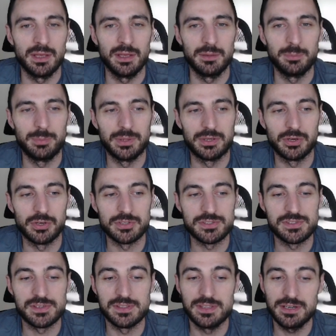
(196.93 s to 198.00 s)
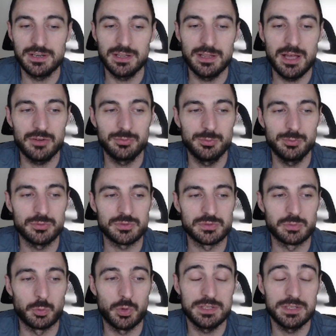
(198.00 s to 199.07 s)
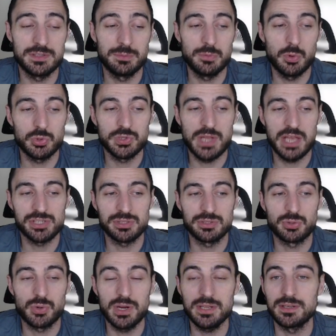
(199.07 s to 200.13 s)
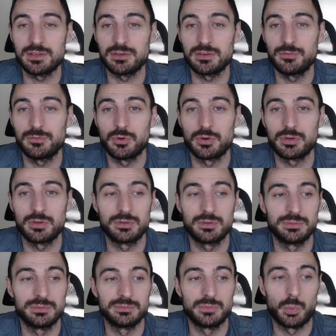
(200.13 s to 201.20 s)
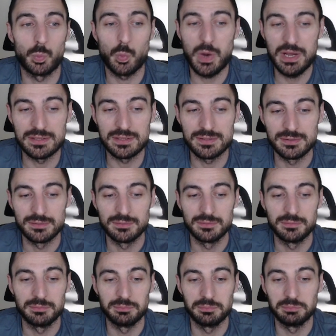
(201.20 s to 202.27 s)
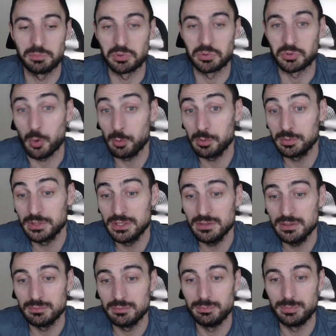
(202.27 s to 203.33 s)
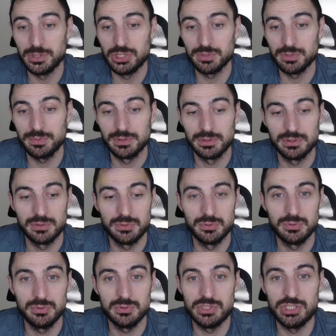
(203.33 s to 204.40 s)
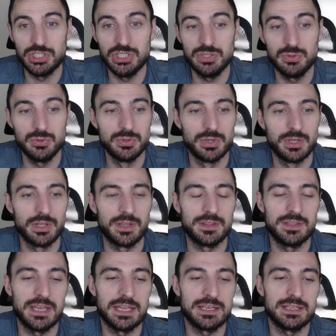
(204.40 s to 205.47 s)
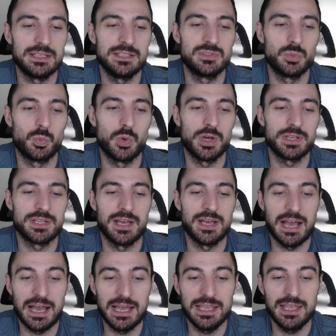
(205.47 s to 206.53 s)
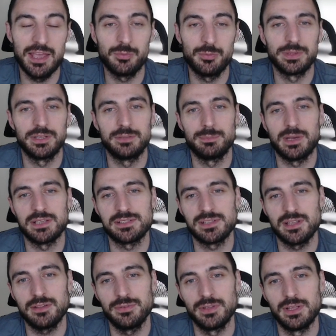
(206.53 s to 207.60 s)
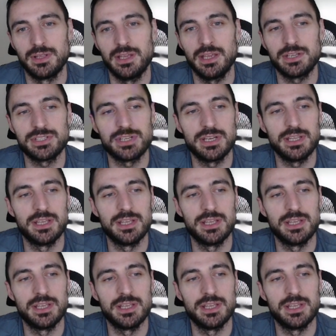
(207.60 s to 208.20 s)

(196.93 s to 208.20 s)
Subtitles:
Because there are a lot of moves. What is the most natural try here for white? Probably bishop to g2. That is what I have played myself. Actually,